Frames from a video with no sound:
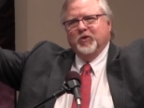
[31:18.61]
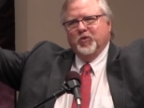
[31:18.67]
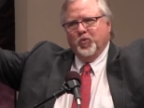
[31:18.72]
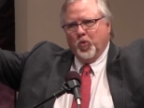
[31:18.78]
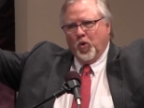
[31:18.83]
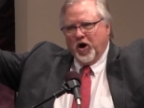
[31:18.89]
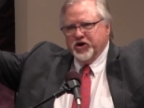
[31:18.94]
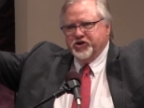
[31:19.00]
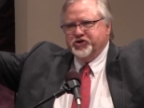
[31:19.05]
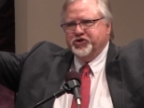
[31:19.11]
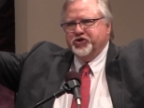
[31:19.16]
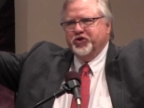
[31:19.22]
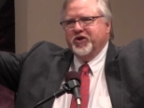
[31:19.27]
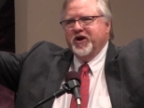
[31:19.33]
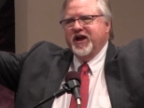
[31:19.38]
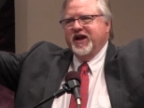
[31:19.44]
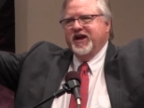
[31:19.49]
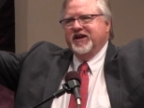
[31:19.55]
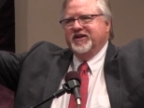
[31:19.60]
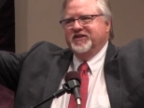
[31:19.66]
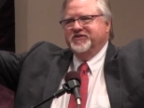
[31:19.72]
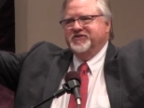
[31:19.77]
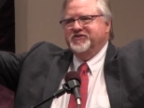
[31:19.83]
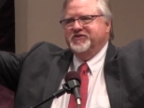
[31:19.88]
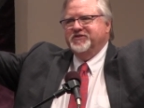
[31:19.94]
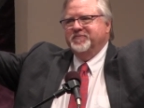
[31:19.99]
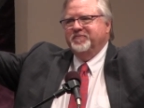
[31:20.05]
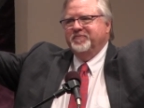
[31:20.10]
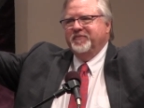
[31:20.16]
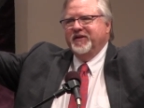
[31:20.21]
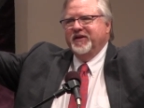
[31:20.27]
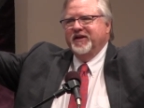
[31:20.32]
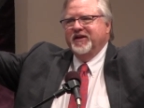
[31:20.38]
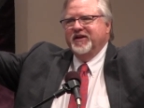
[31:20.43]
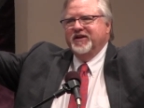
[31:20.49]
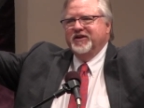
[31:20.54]
wash your hands,
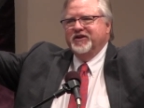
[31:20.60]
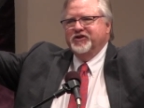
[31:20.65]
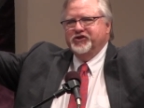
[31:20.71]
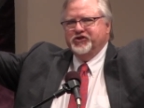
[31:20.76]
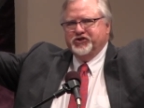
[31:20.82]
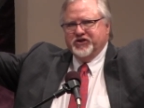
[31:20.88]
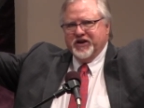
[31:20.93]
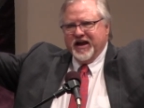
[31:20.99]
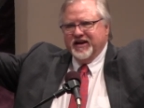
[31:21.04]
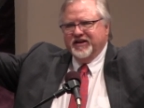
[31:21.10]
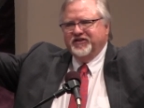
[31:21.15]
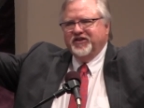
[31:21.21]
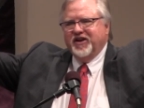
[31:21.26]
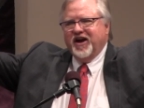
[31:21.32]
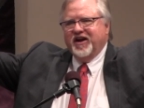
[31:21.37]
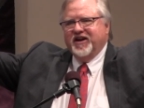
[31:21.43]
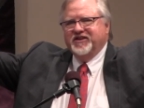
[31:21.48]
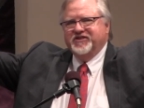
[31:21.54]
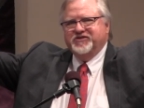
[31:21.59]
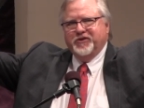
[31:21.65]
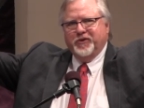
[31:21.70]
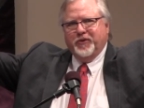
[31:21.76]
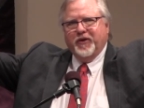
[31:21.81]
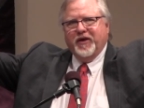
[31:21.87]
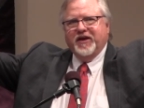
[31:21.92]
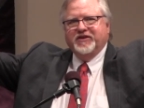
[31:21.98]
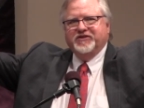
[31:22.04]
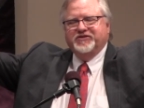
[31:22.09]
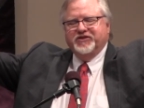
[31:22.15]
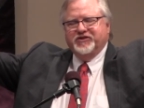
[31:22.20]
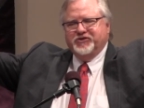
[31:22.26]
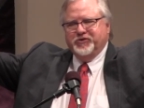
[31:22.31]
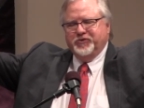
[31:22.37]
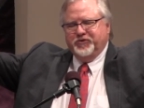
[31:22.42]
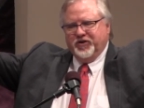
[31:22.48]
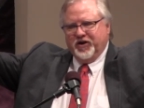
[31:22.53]
sanitize the things
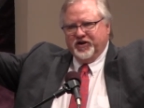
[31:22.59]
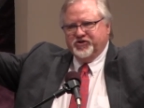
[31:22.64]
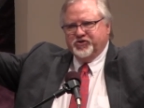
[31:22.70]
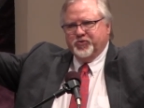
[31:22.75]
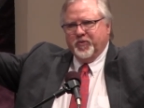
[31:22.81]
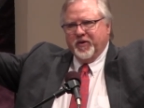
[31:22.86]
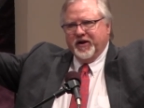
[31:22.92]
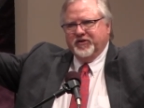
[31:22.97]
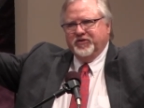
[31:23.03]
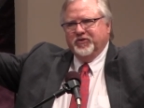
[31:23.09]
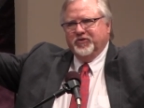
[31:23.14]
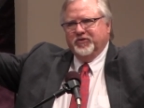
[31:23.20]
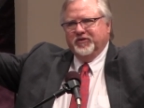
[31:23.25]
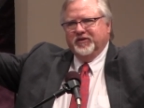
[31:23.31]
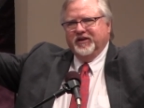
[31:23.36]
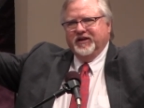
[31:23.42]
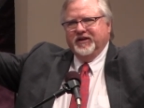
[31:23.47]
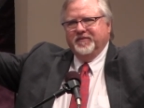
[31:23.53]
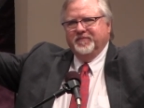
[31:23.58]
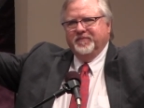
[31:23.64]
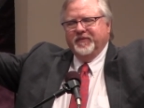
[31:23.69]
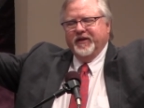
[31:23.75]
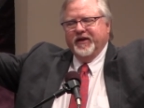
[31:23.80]
that you touch regularly.